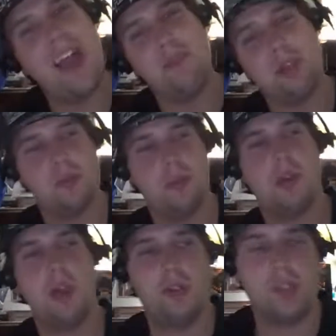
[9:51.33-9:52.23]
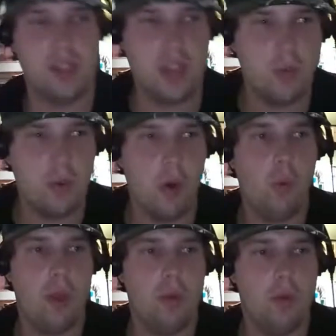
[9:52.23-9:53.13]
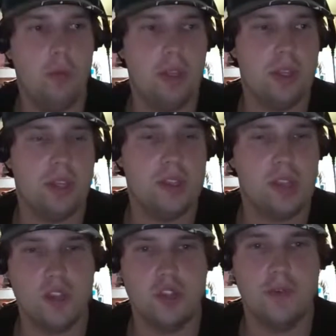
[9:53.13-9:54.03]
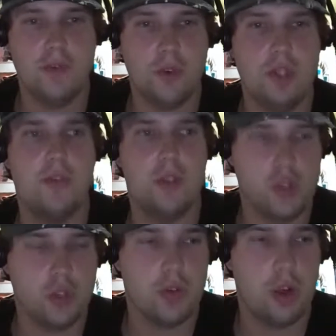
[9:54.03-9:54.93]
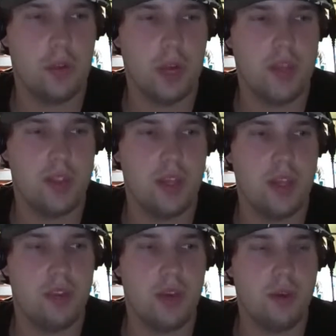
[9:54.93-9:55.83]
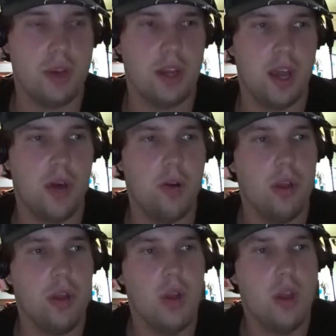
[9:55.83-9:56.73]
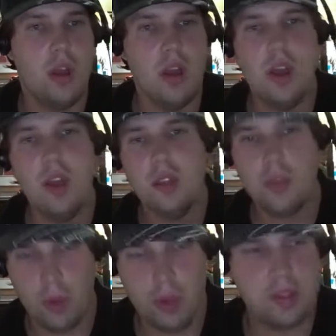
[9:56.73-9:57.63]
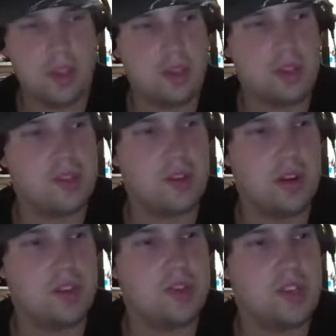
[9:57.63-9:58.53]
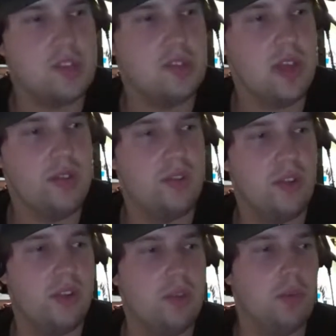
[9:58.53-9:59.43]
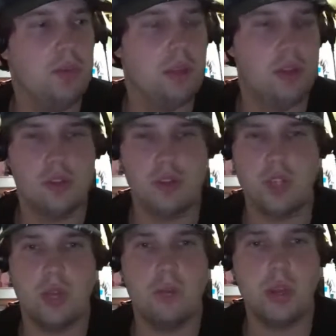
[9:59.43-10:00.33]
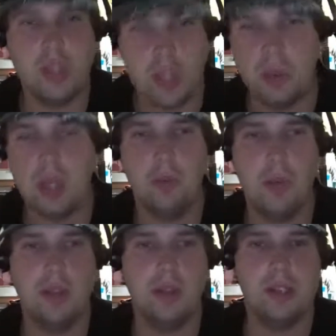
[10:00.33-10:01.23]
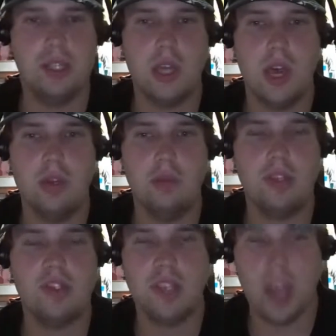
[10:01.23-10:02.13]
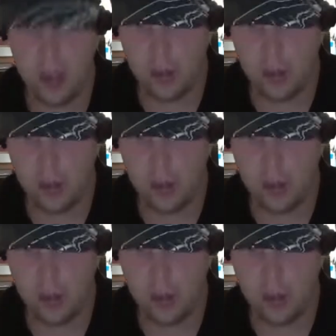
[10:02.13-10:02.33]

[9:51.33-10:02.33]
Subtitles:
Pittsburgh Penguins, I think, will be in the contention for a division crown, but I think that right now the start of the season definitely will be interesting. We did get a win tonight. Let's see how the